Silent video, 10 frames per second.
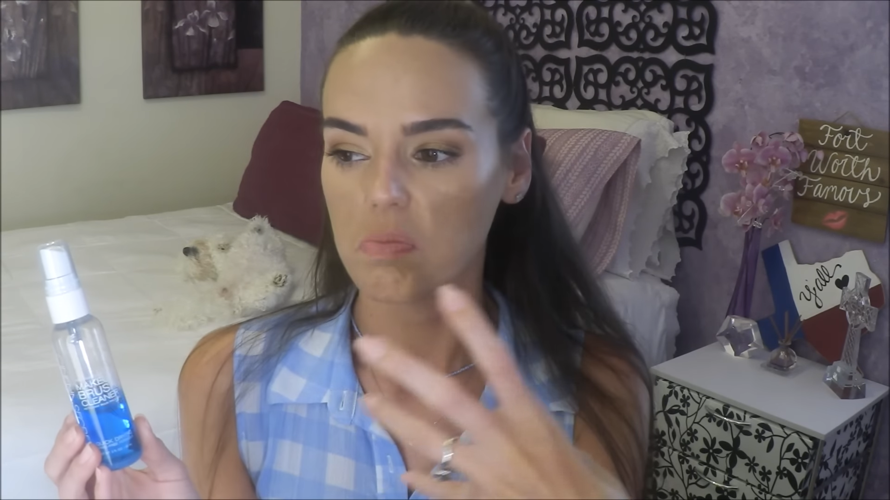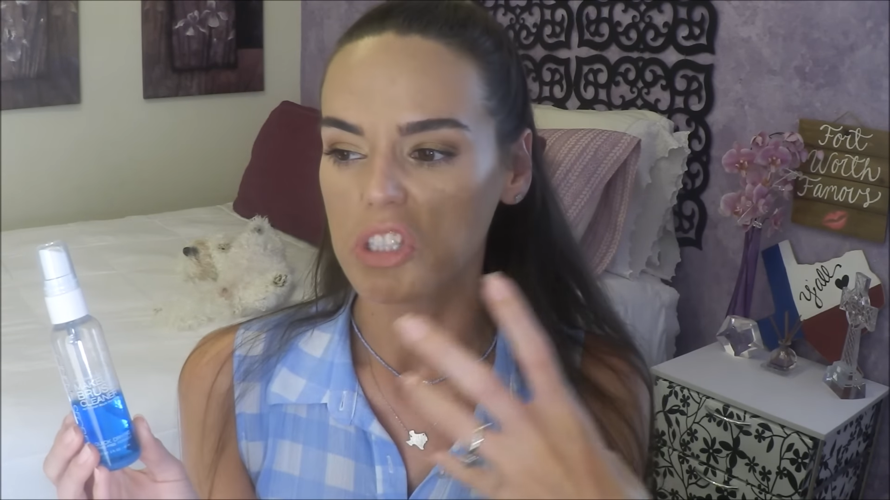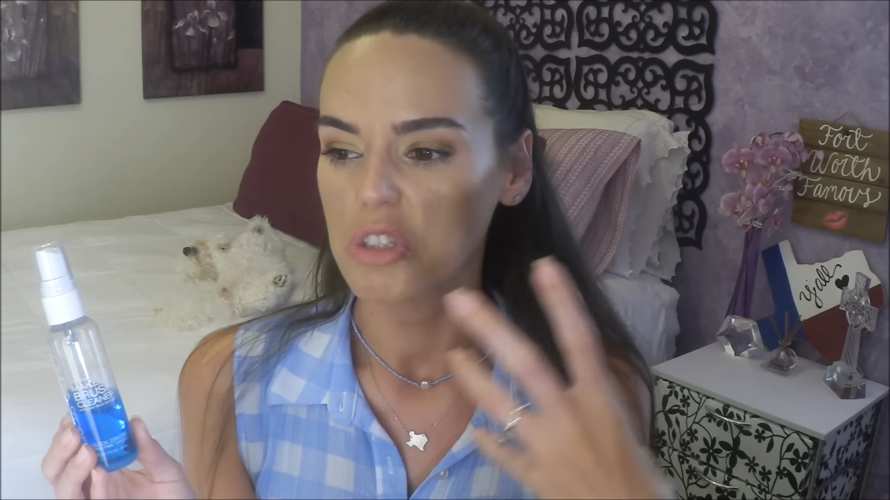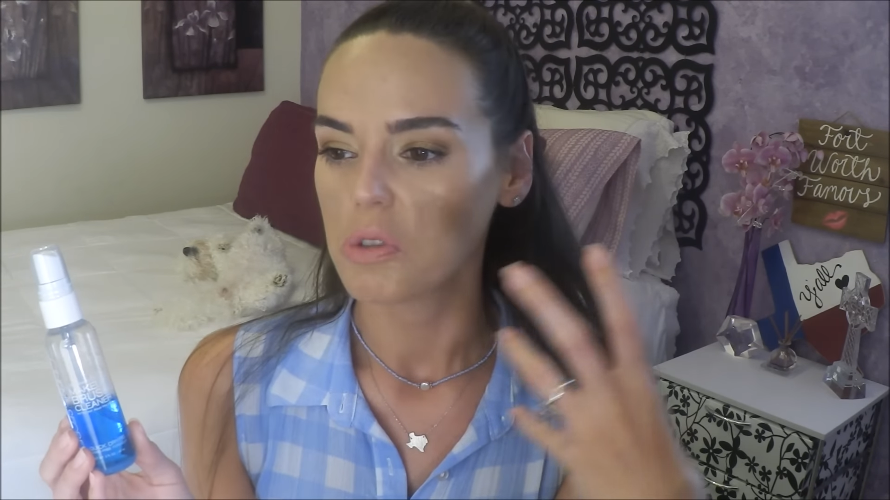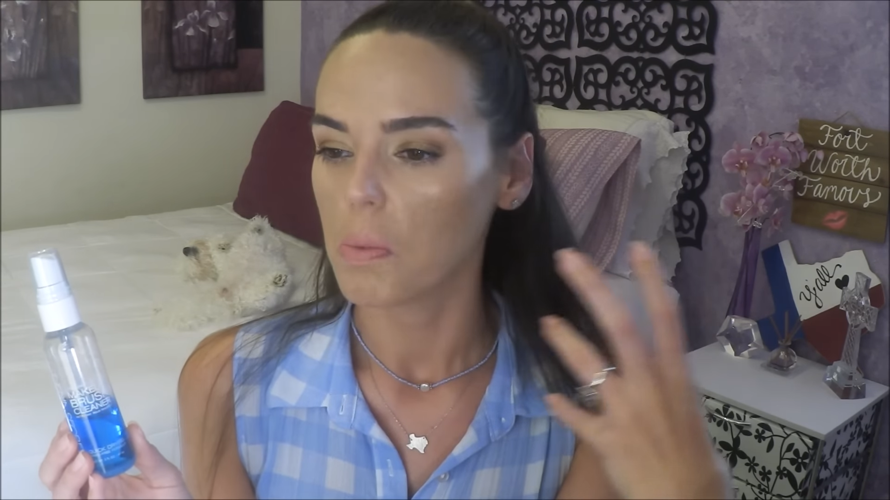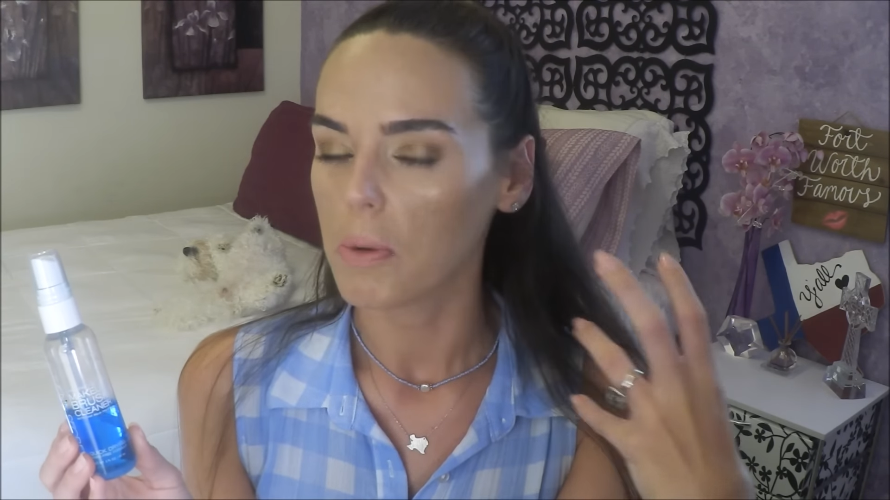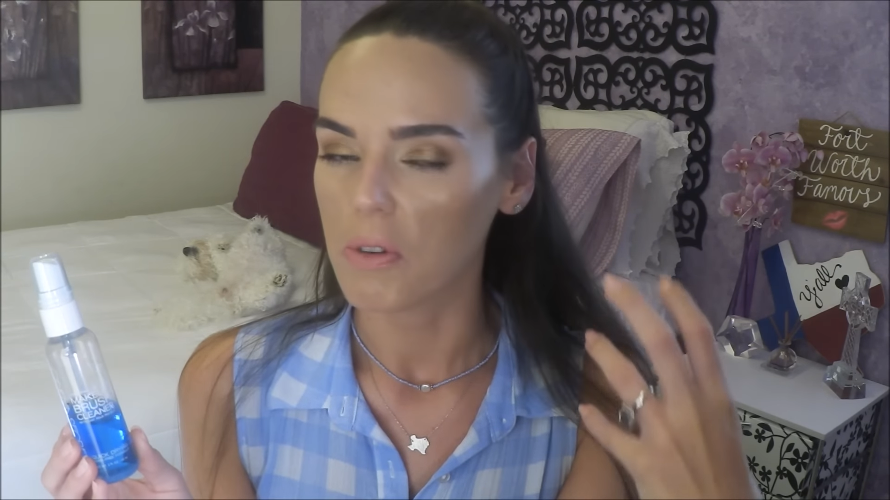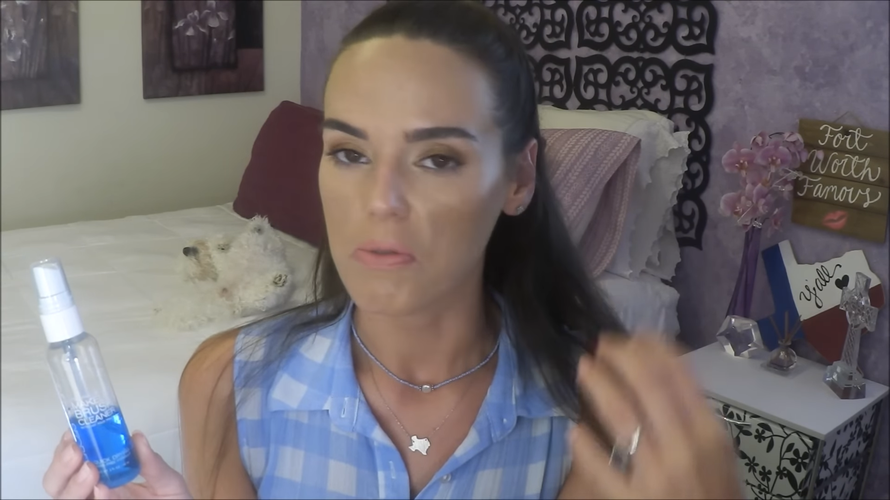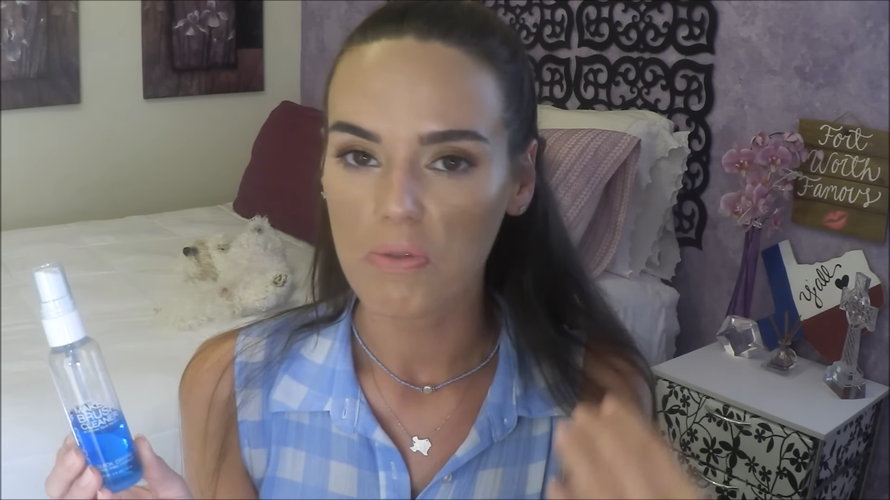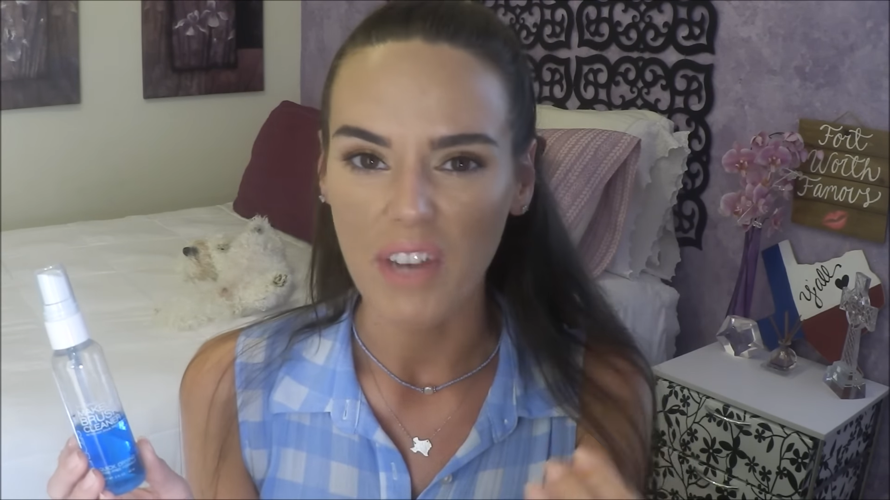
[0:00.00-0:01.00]
super
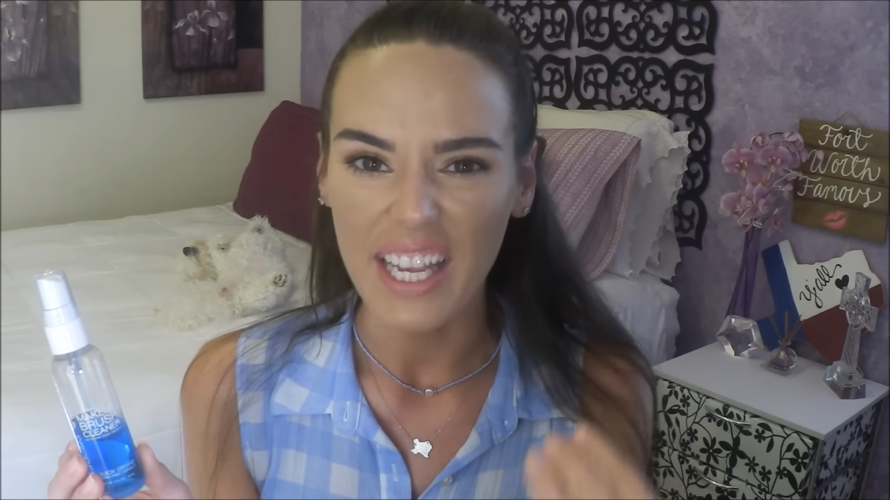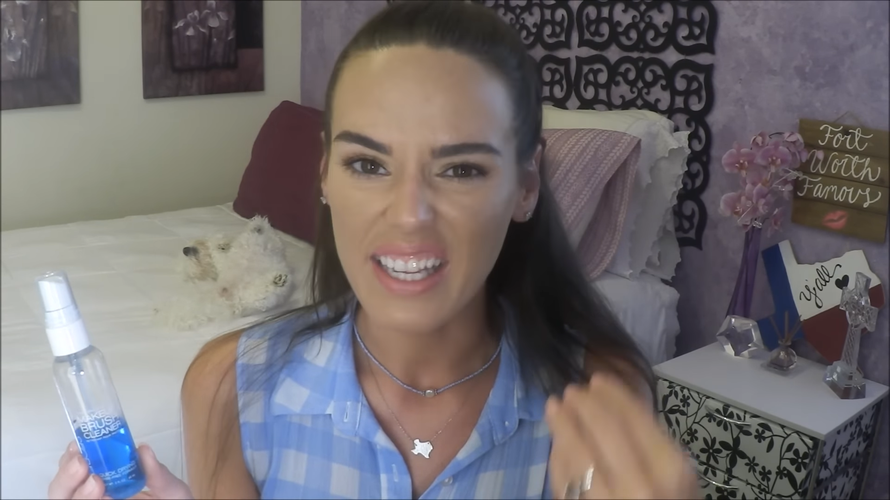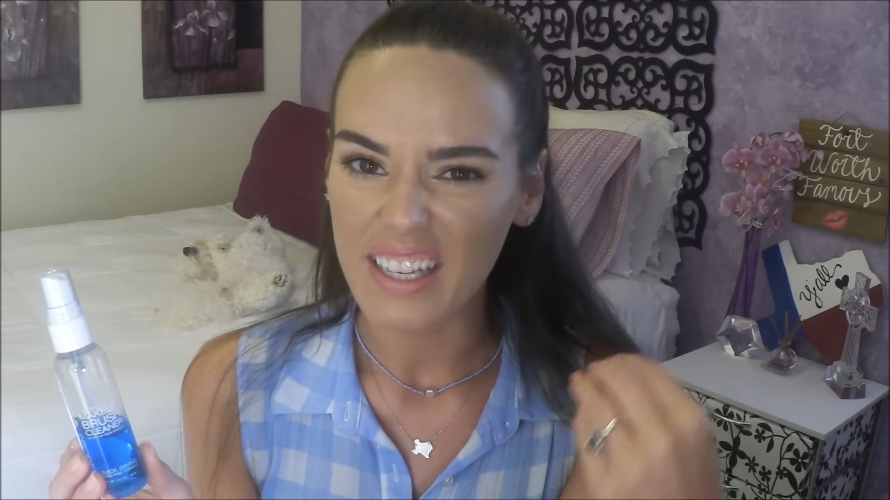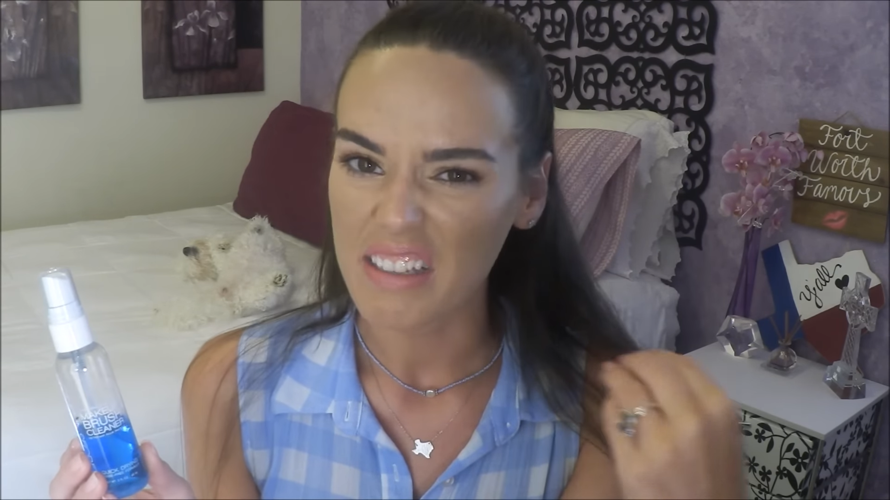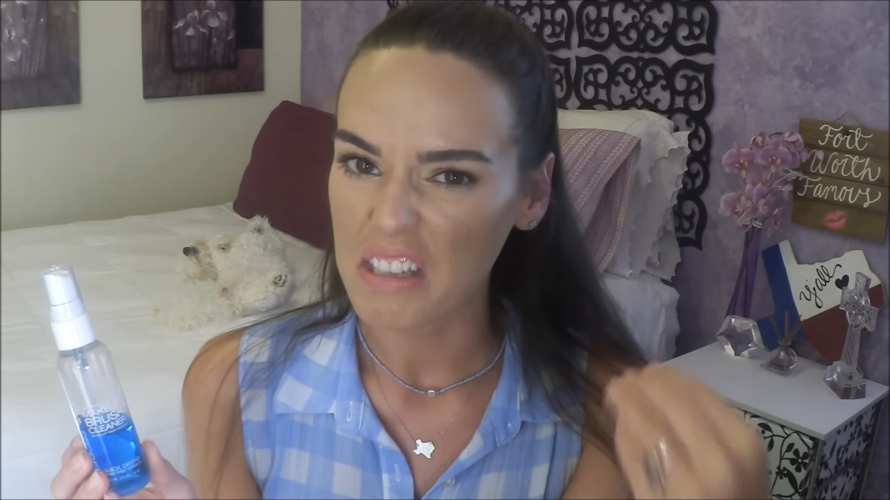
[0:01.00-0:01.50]
fake